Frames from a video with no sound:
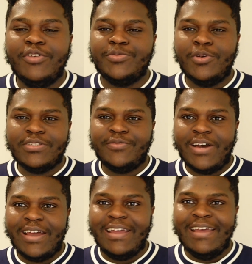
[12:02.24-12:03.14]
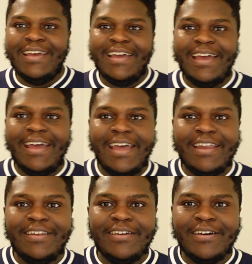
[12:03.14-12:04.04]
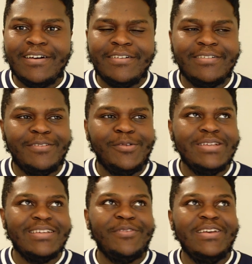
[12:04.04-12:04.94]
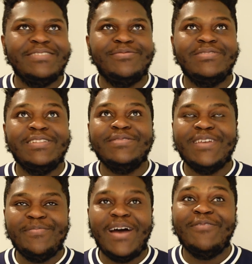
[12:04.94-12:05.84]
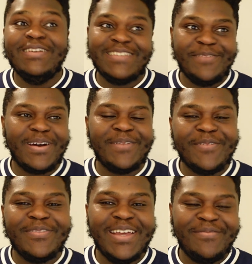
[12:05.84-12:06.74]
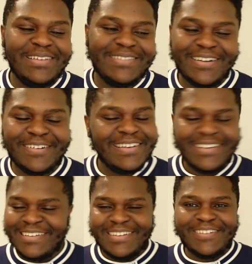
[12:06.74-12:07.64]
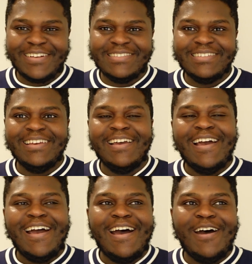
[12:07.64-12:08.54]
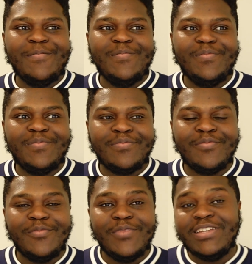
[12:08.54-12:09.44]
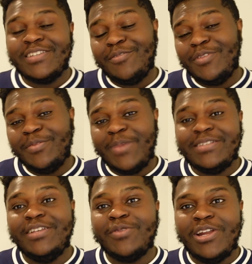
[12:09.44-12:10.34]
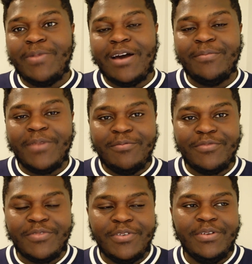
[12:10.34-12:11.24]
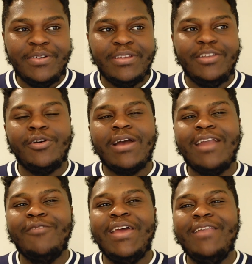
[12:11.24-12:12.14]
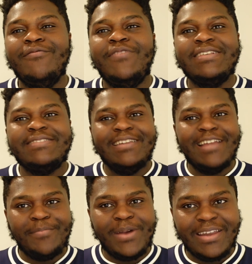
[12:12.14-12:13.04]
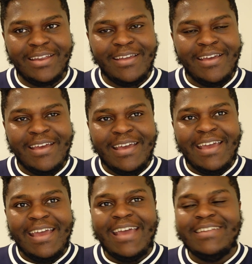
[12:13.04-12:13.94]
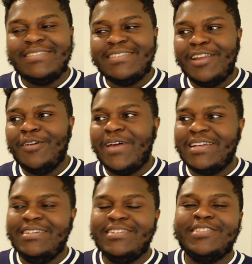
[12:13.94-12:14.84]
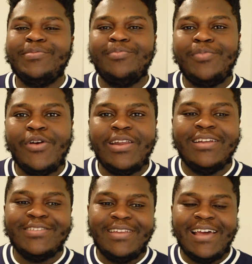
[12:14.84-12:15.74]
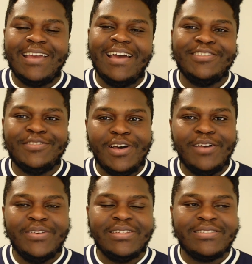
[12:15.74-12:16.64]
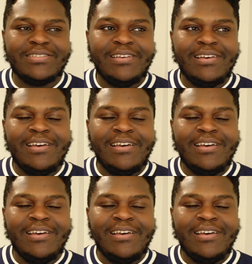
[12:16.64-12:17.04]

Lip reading: for Spotify and I think it's still £10. I think it's £10 a month for Netflix now. Crazy. Instead of doing basically £20 a month, you're kind of investing that money instead of actually just putting it to like a service,